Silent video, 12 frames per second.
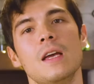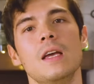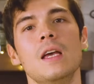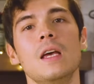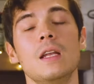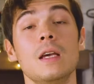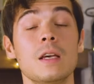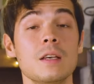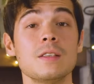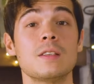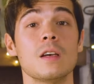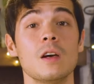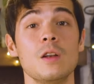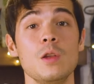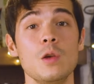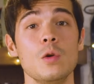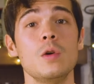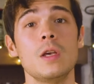It is a
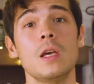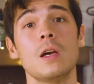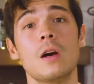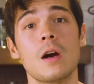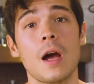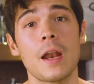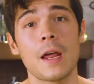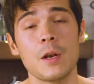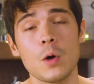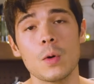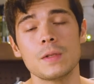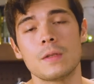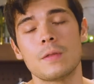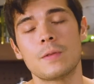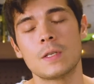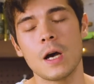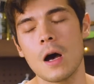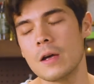new year, and I know a
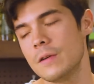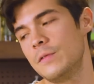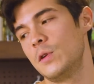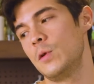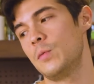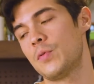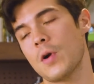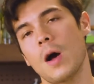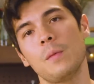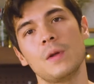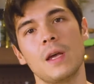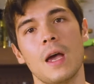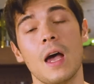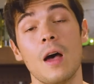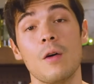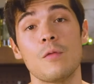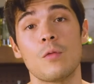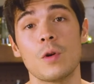ton of you probably
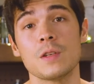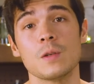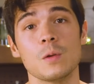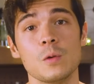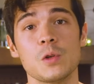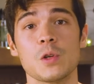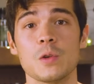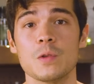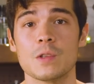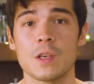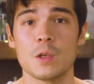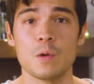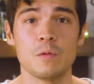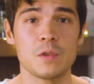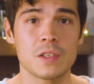have resolutions that you've